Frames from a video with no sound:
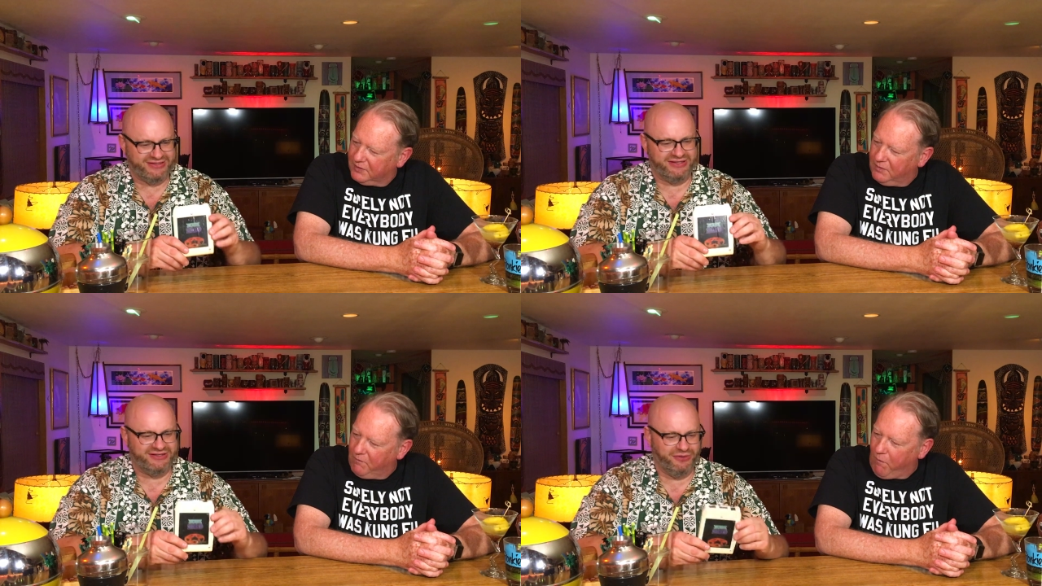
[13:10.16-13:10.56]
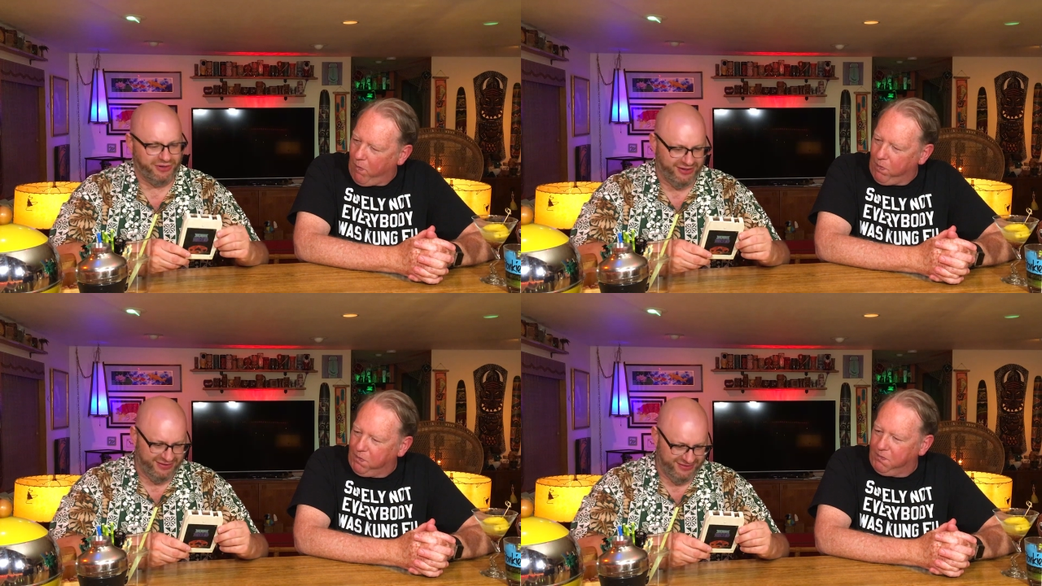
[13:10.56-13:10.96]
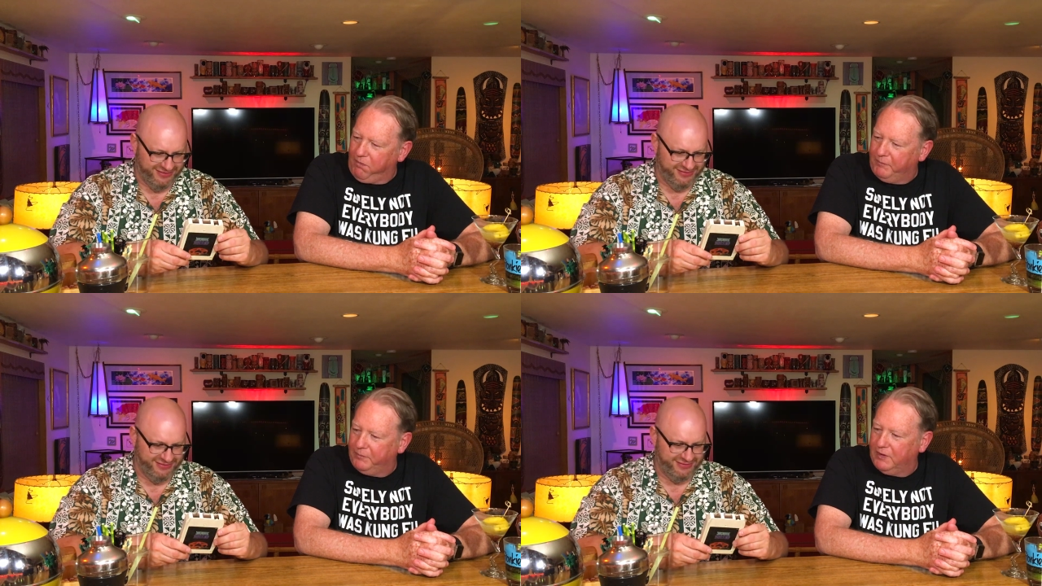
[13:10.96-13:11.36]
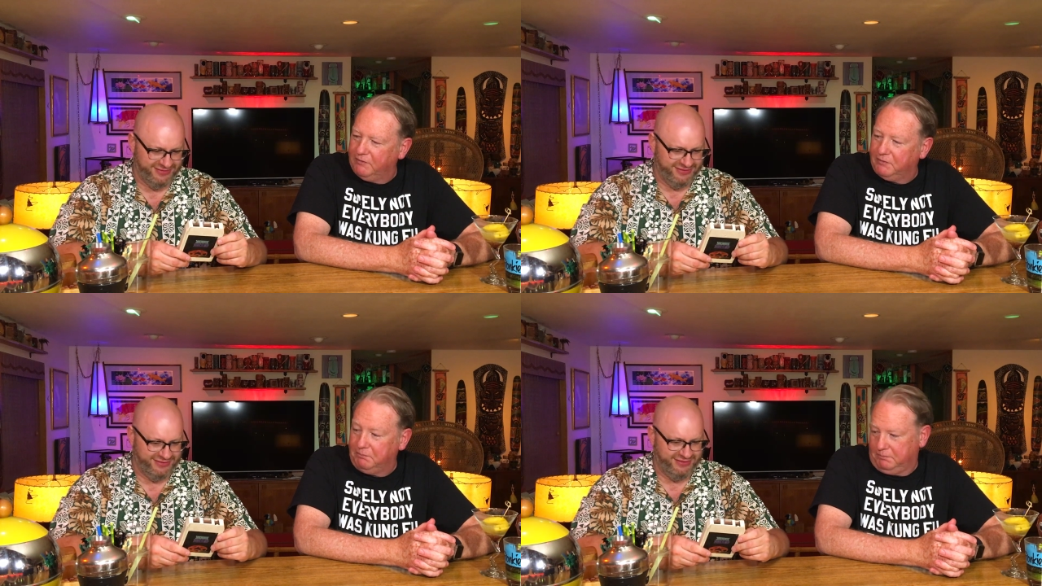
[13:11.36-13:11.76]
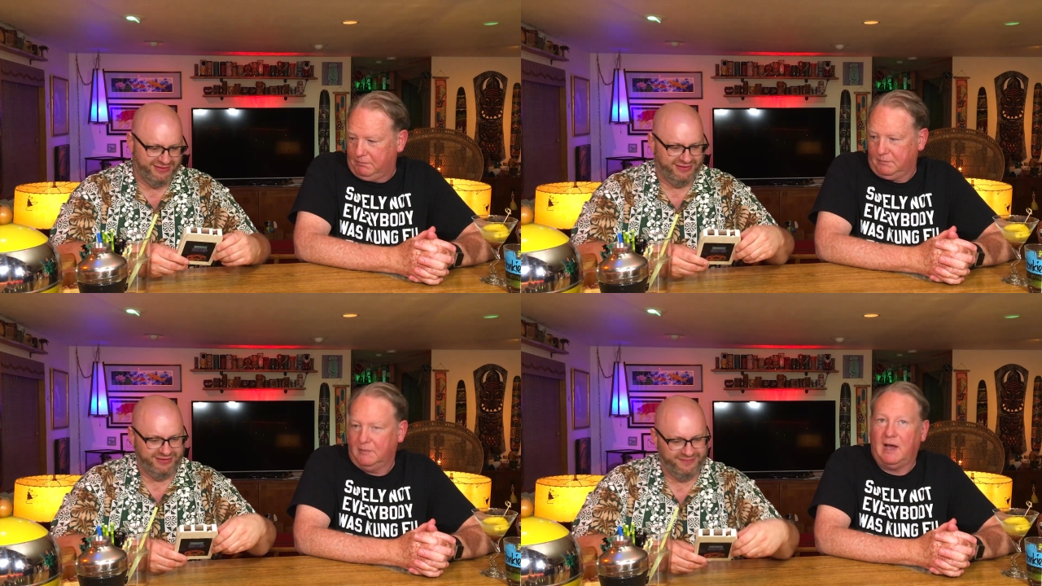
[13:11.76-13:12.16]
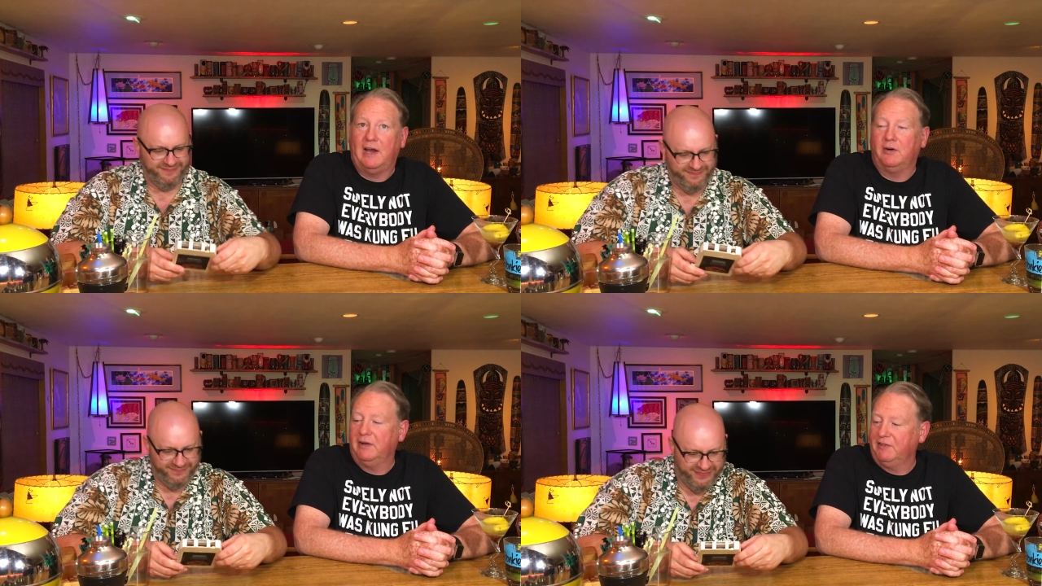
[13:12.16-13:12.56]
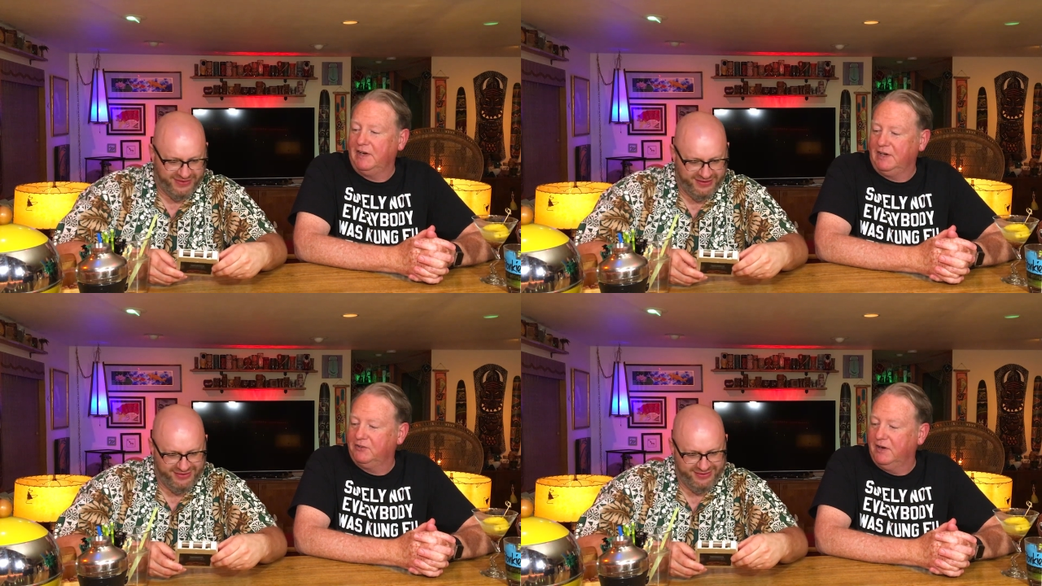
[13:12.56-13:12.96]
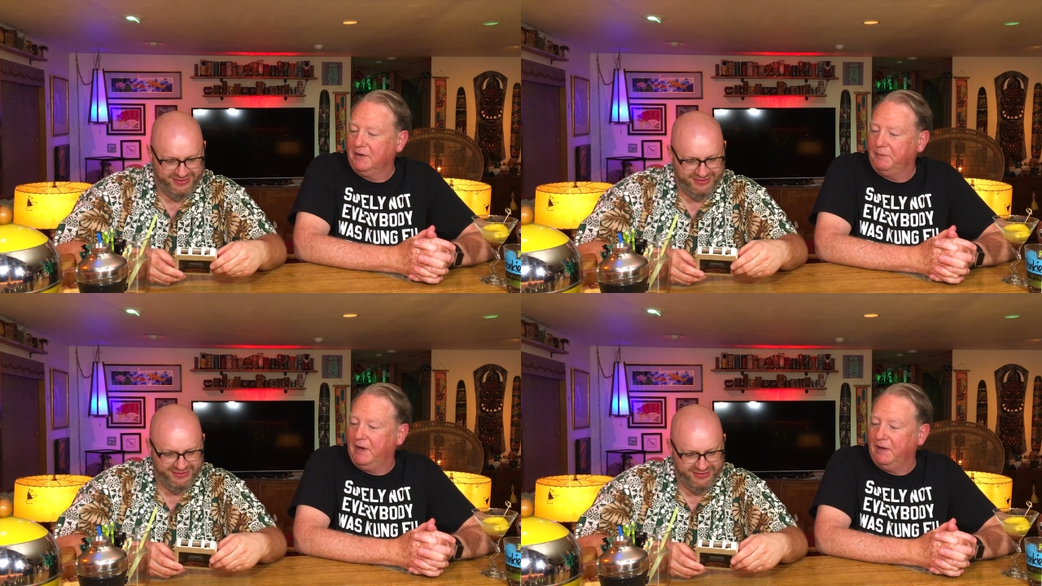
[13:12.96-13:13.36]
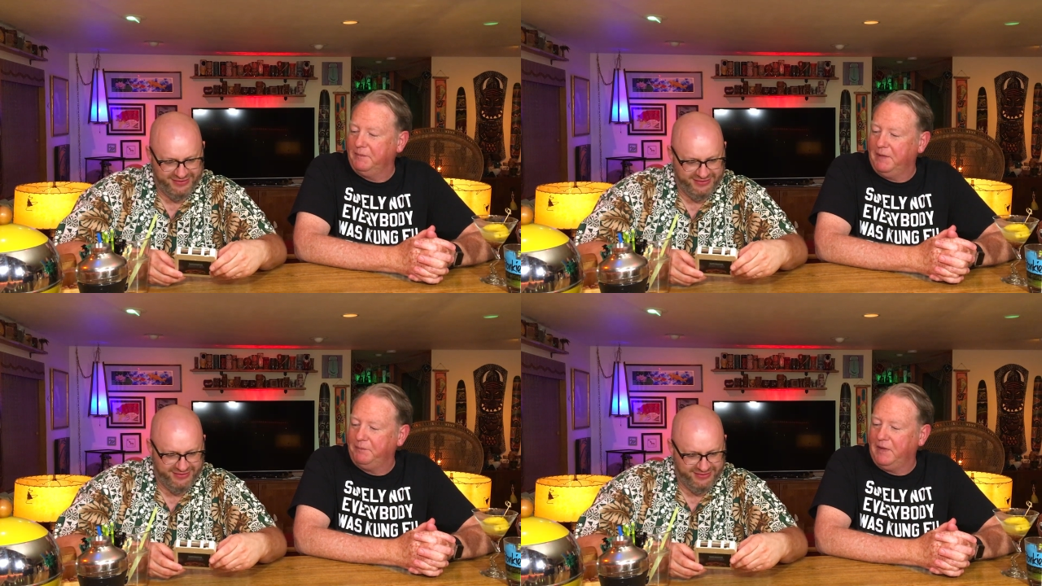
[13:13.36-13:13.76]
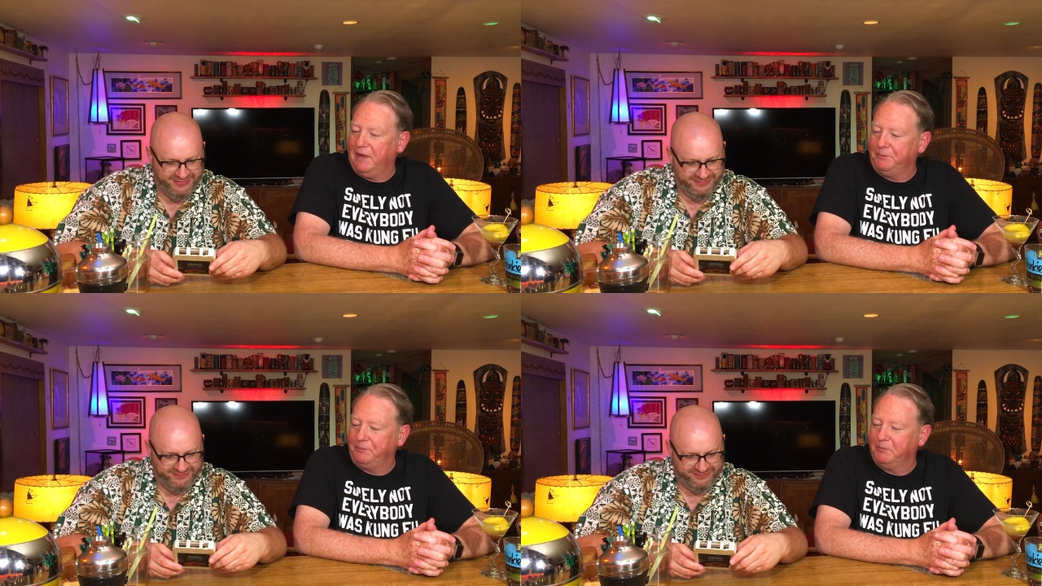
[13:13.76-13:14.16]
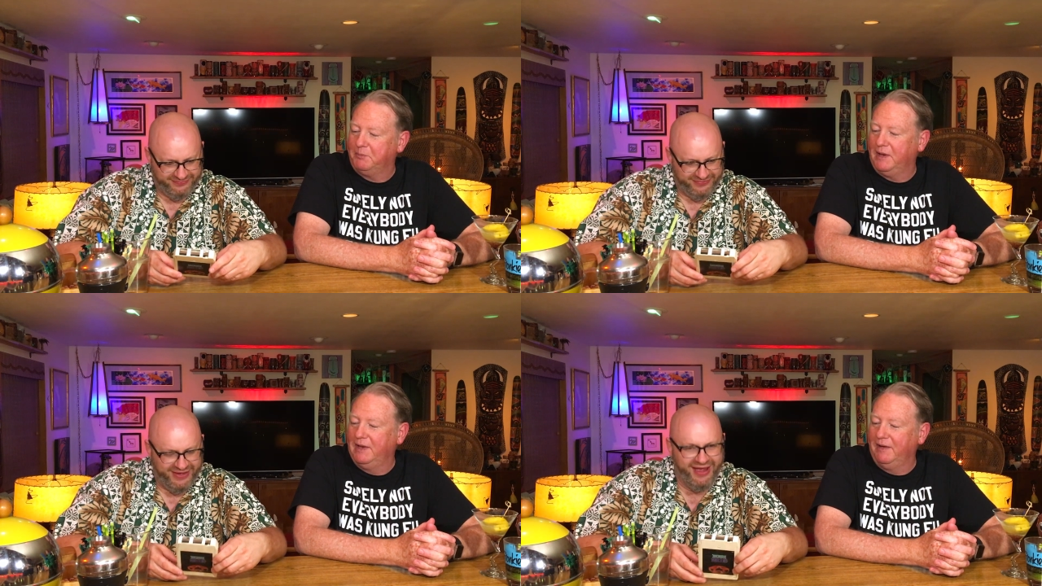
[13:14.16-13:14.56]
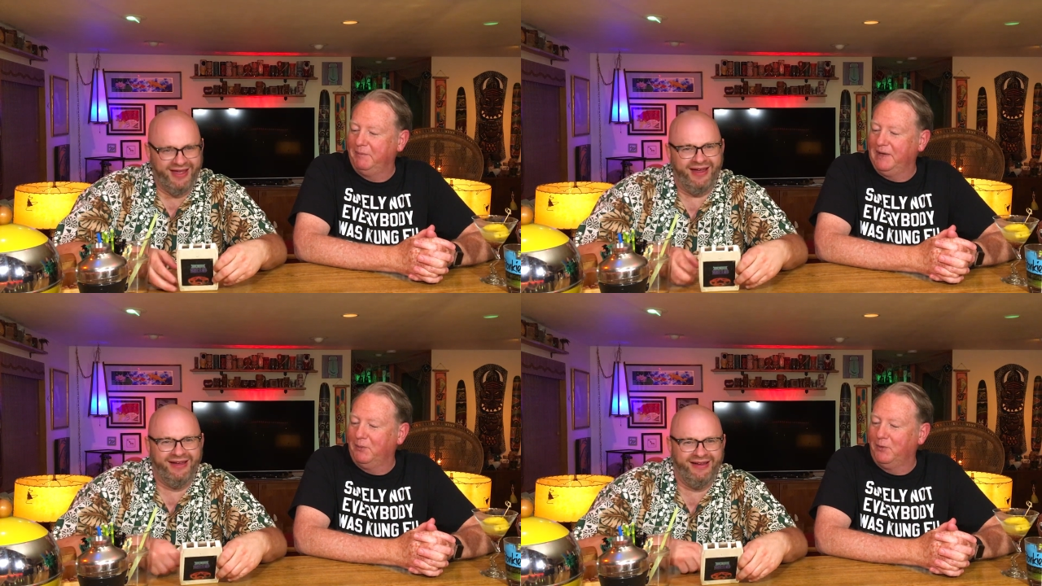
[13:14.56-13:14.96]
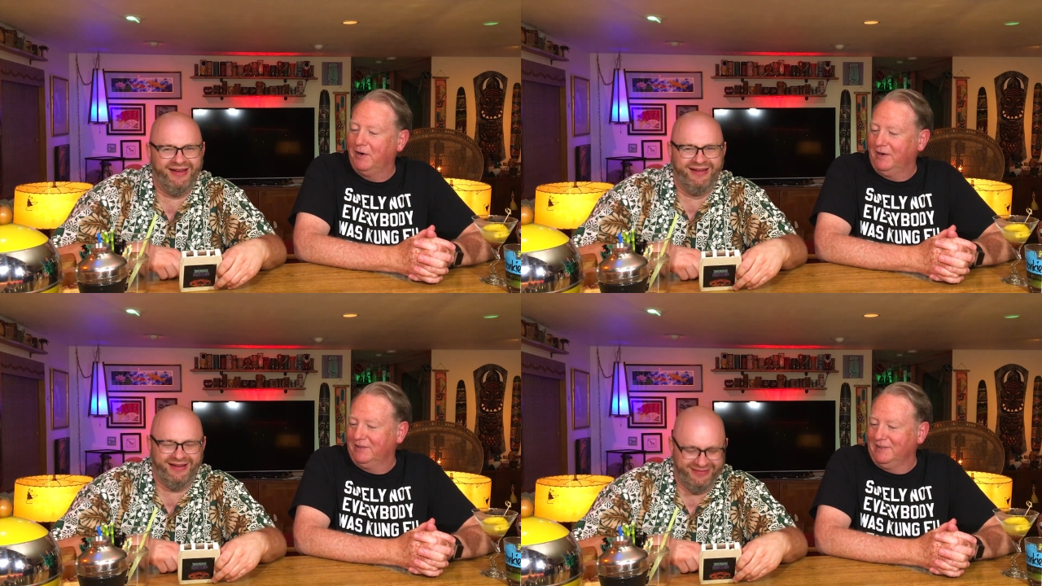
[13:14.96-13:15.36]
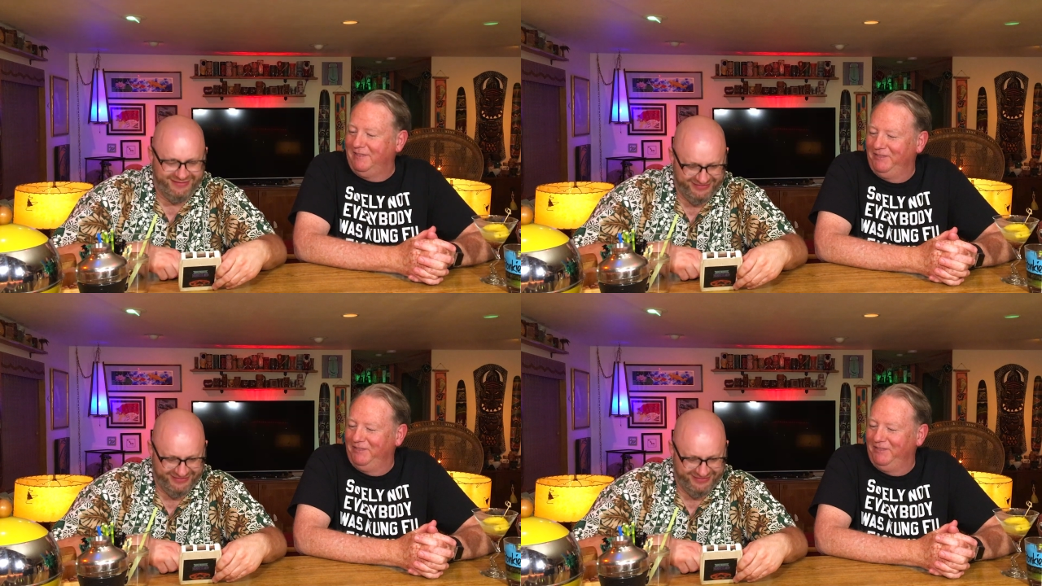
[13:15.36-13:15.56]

Speaker 1: does it still work? I don't have an 8 track. Believe me, it works.